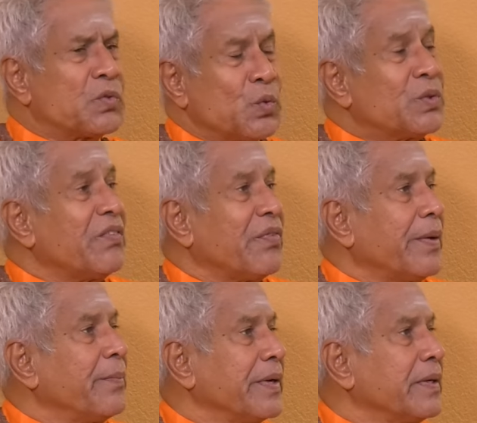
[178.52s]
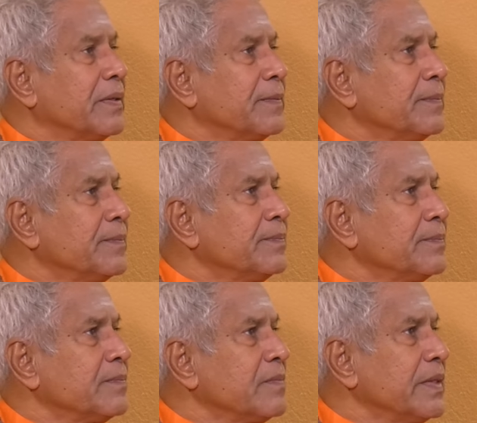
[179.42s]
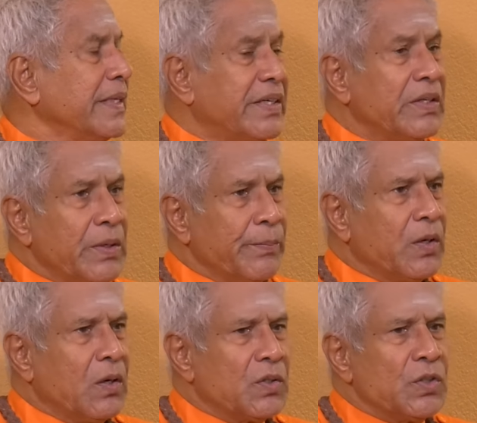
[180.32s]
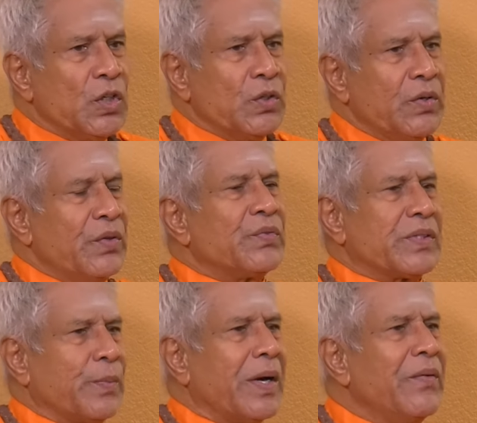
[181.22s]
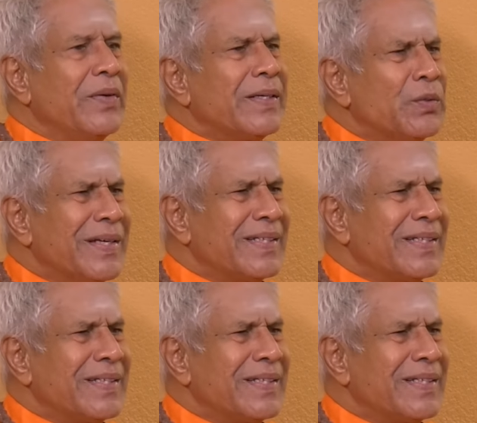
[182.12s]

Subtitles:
social fabric. I will tell you an